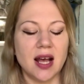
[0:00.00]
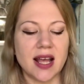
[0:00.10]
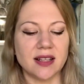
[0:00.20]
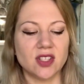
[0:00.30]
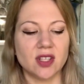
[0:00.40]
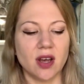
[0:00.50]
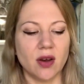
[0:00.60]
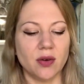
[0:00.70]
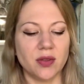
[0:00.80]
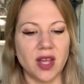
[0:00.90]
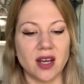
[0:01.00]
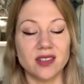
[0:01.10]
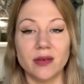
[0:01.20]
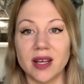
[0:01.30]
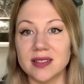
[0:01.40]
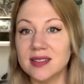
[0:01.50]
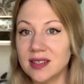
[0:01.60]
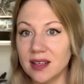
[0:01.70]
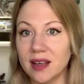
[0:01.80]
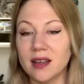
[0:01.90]
And so the actual
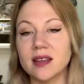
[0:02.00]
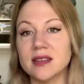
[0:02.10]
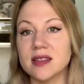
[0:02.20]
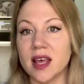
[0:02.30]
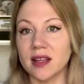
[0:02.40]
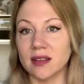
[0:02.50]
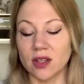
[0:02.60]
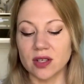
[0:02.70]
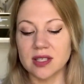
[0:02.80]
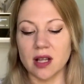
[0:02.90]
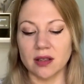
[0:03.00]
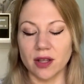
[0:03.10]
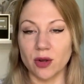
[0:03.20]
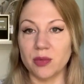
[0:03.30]
idea is that it looks a little